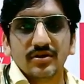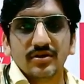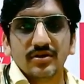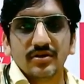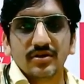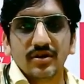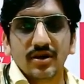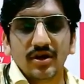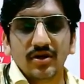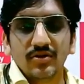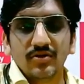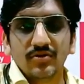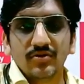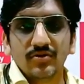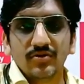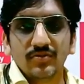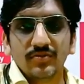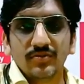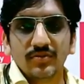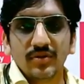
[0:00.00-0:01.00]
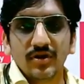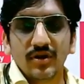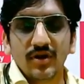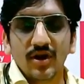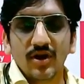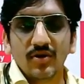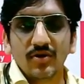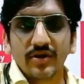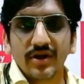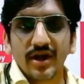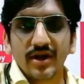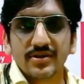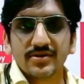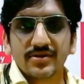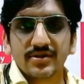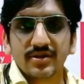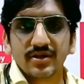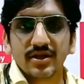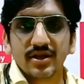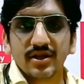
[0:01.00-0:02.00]
Now, how
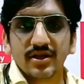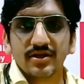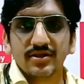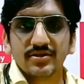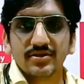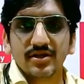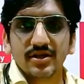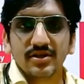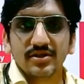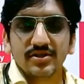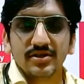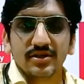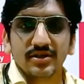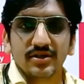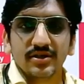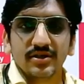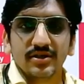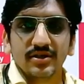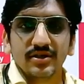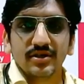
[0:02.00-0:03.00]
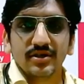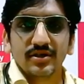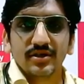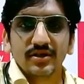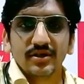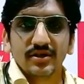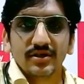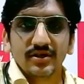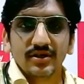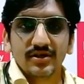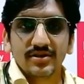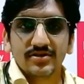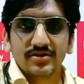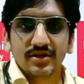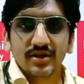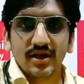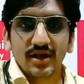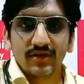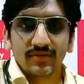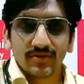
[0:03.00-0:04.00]
cancer care is changing, it's an
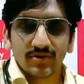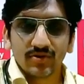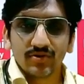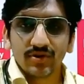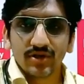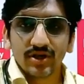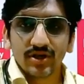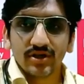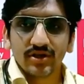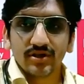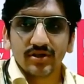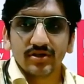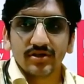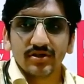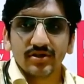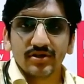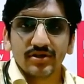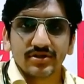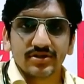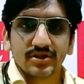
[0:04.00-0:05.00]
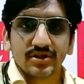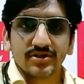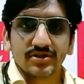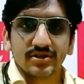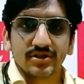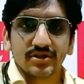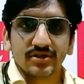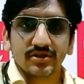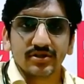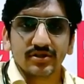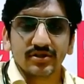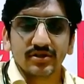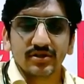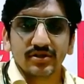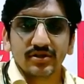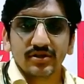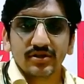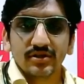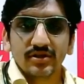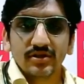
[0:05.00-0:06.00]
ever-going discussion,
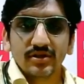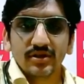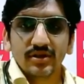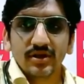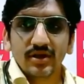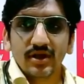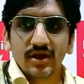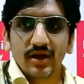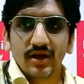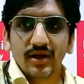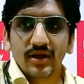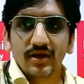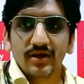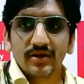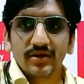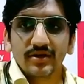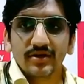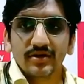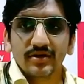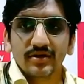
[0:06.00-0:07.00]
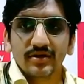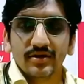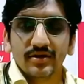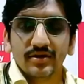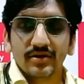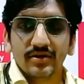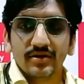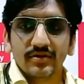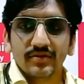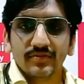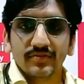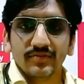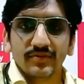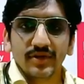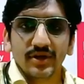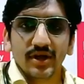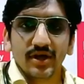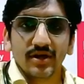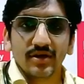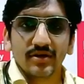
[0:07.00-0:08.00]
and we
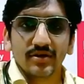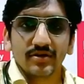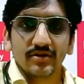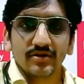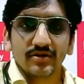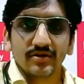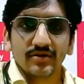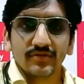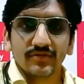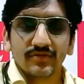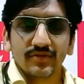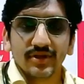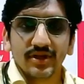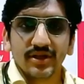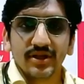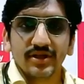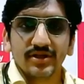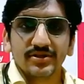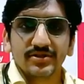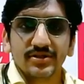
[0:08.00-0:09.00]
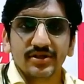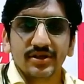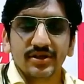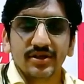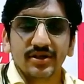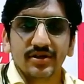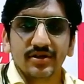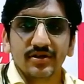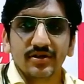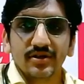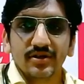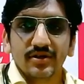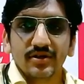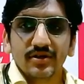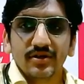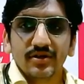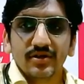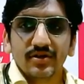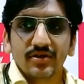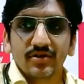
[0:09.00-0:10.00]
are really seeing
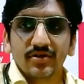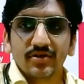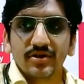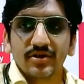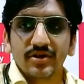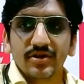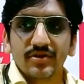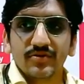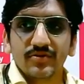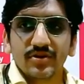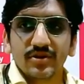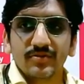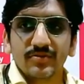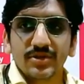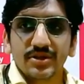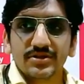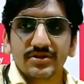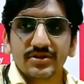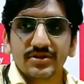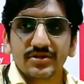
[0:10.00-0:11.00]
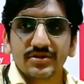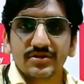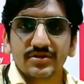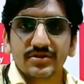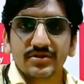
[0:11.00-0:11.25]
on a day-to-day basis